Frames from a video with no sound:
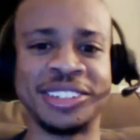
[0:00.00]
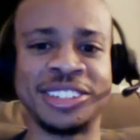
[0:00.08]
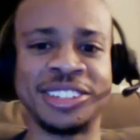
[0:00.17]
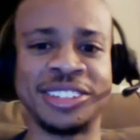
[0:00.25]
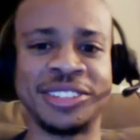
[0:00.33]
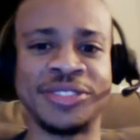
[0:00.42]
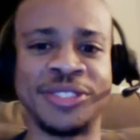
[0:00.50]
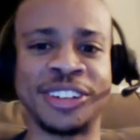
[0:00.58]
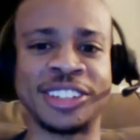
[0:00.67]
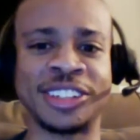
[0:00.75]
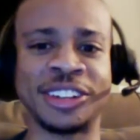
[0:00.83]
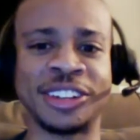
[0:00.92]

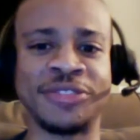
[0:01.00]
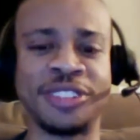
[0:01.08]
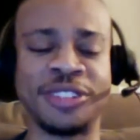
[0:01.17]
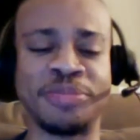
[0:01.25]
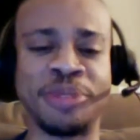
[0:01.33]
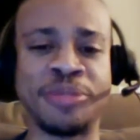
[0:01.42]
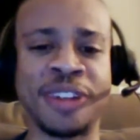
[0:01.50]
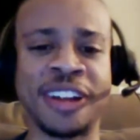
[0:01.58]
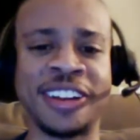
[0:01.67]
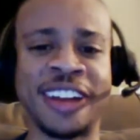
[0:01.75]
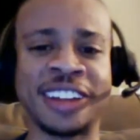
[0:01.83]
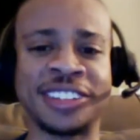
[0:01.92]
So the people out
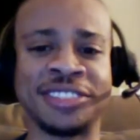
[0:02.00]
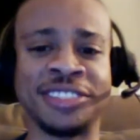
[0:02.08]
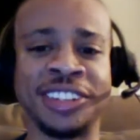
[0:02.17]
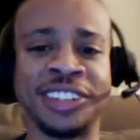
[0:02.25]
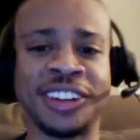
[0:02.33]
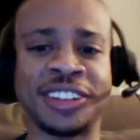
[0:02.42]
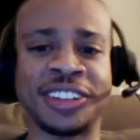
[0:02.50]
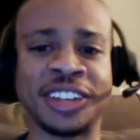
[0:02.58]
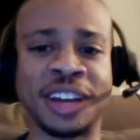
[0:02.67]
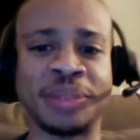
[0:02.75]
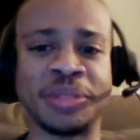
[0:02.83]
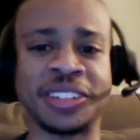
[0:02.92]
there that actually read Archie
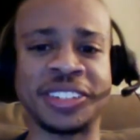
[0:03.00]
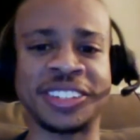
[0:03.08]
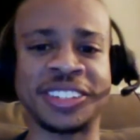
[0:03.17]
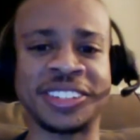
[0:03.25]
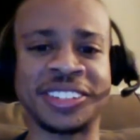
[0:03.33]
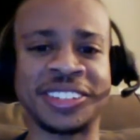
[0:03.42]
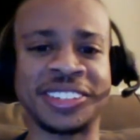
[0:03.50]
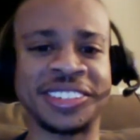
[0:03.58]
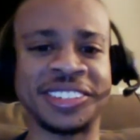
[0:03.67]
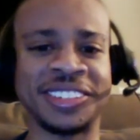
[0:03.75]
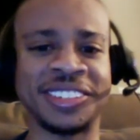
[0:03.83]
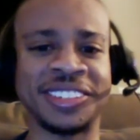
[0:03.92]
Comics,
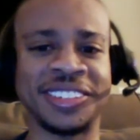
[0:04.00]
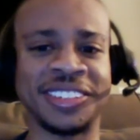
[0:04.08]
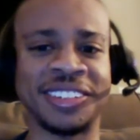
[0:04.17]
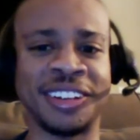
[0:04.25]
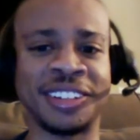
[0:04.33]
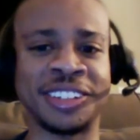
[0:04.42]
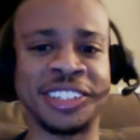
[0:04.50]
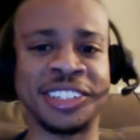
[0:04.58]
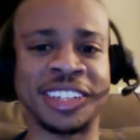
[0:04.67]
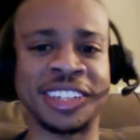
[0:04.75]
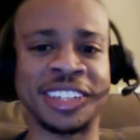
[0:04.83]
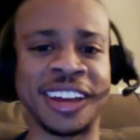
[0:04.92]
Archie
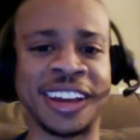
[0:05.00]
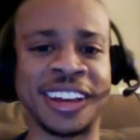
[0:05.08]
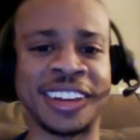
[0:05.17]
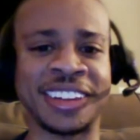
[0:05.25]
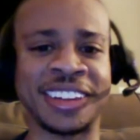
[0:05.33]
is gonna die.